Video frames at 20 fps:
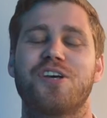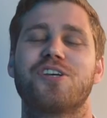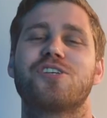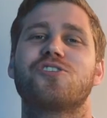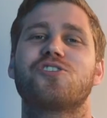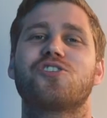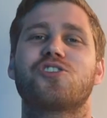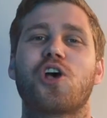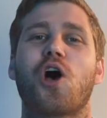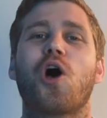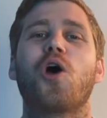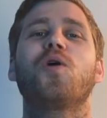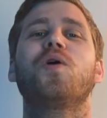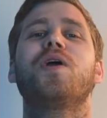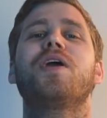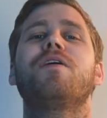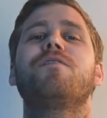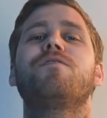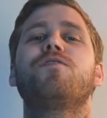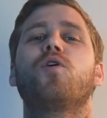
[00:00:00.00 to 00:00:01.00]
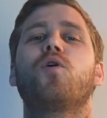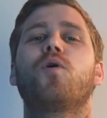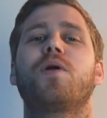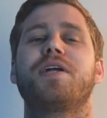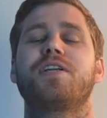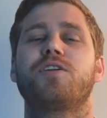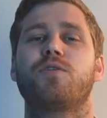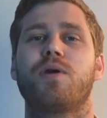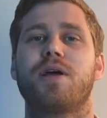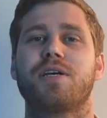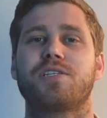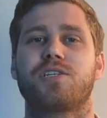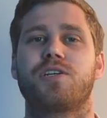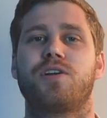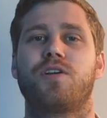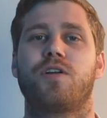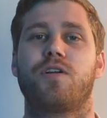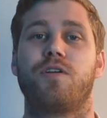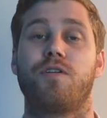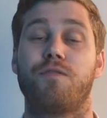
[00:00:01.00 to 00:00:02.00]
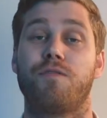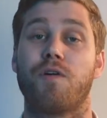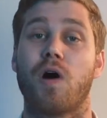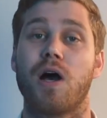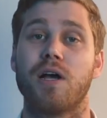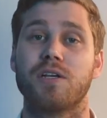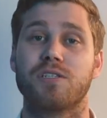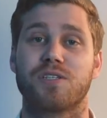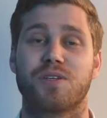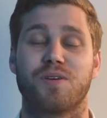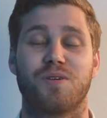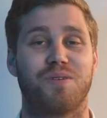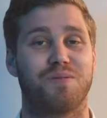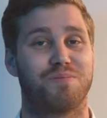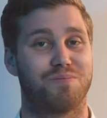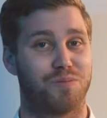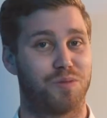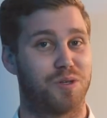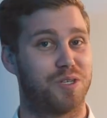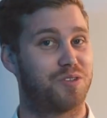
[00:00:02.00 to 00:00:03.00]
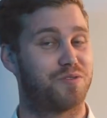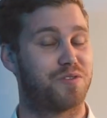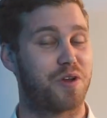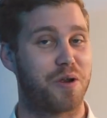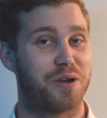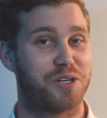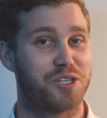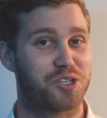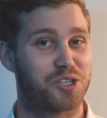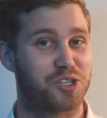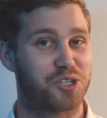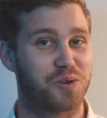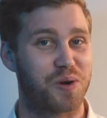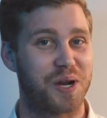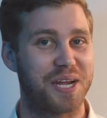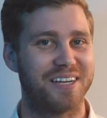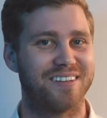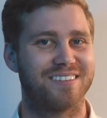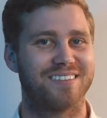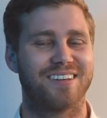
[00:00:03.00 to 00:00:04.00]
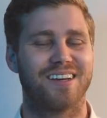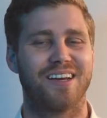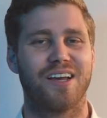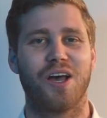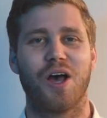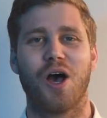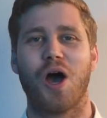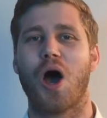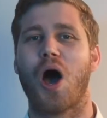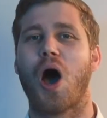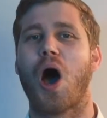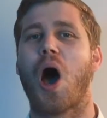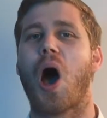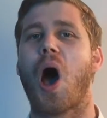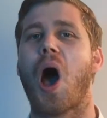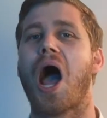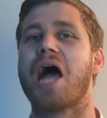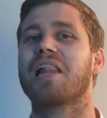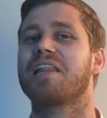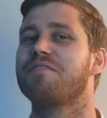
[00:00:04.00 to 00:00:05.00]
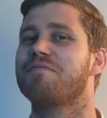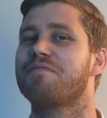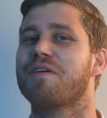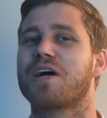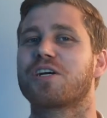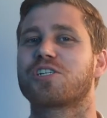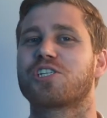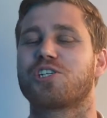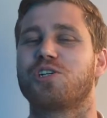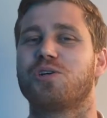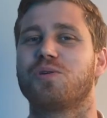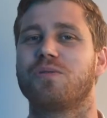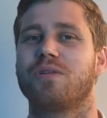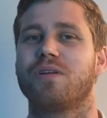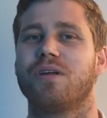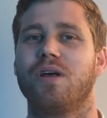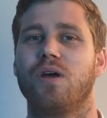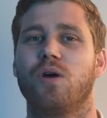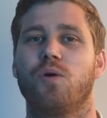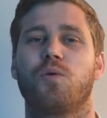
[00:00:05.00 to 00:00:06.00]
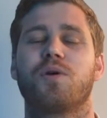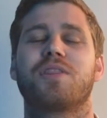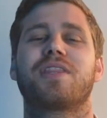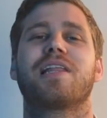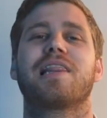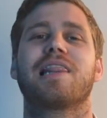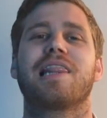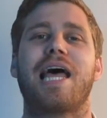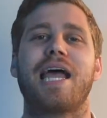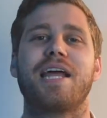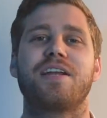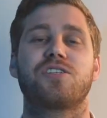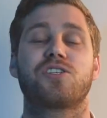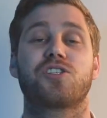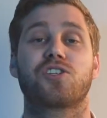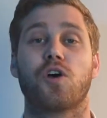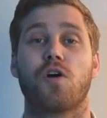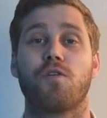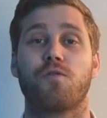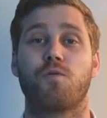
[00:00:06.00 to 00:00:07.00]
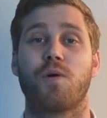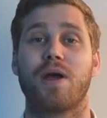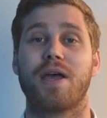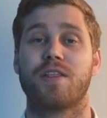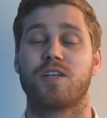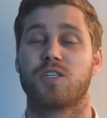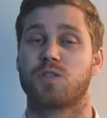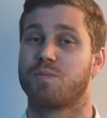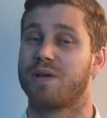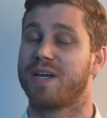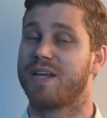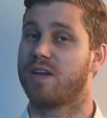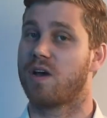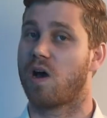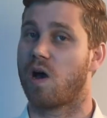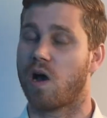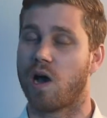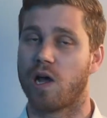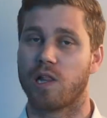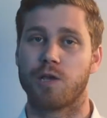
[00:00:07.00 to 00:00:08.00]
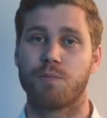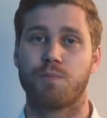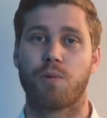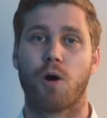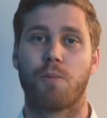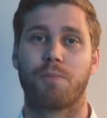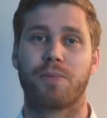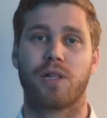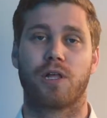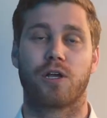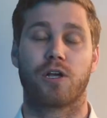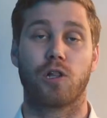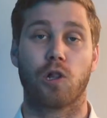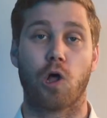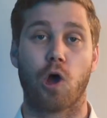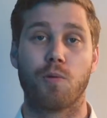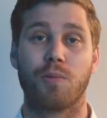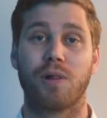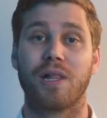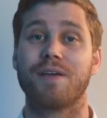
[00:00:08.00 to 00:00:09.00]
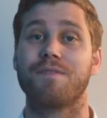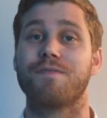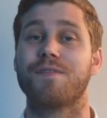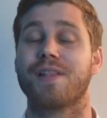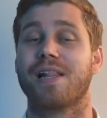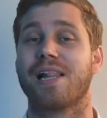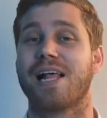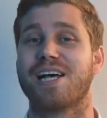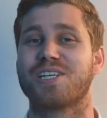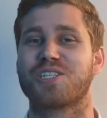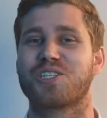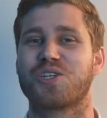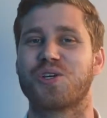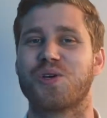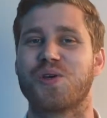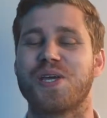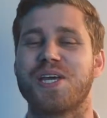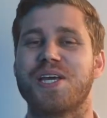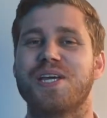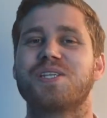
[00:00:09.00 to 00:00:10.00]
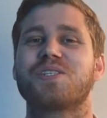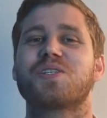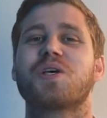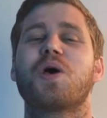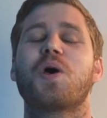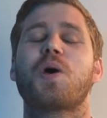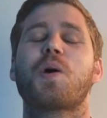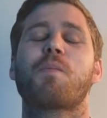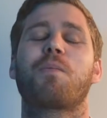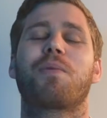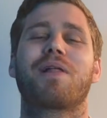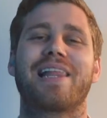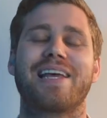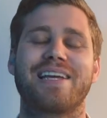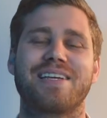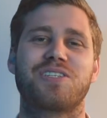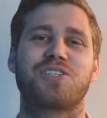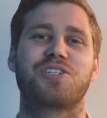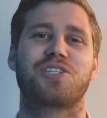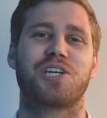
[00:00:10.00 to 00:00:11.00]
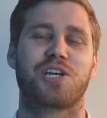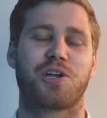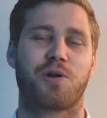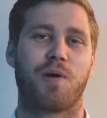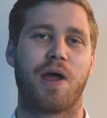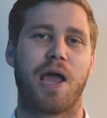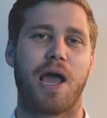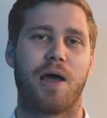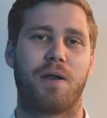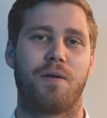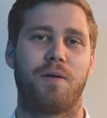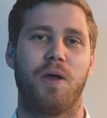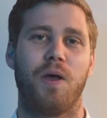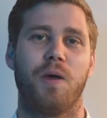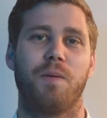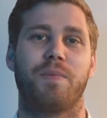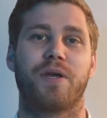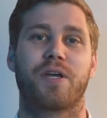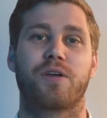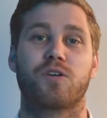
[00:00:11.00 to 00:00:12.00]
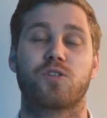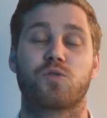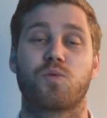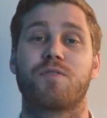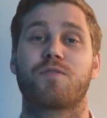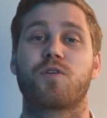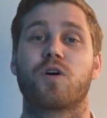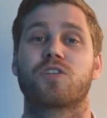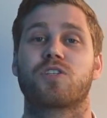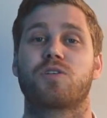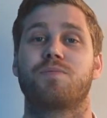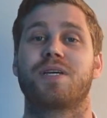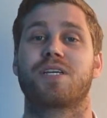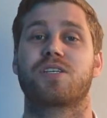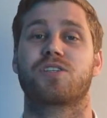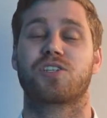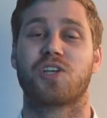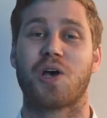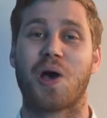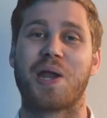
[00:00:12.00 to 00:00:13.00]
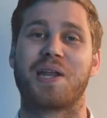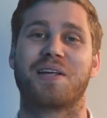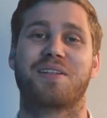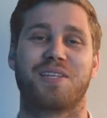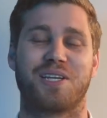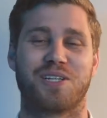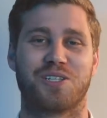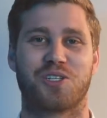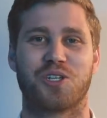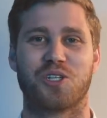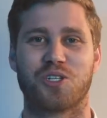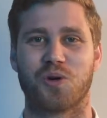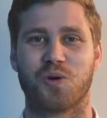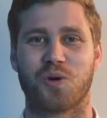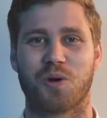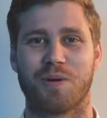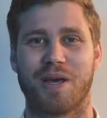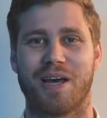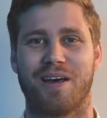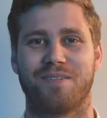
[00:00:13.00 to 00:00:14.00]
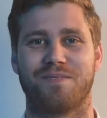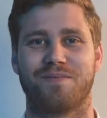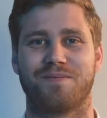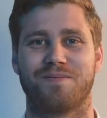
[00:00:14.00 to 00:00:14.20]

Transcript: So if you're interested in a device that is very discreet, highly functional, with the latest software that's been highly popular globally for the last 2 years, please stick around because we've got some exciting things to talk about.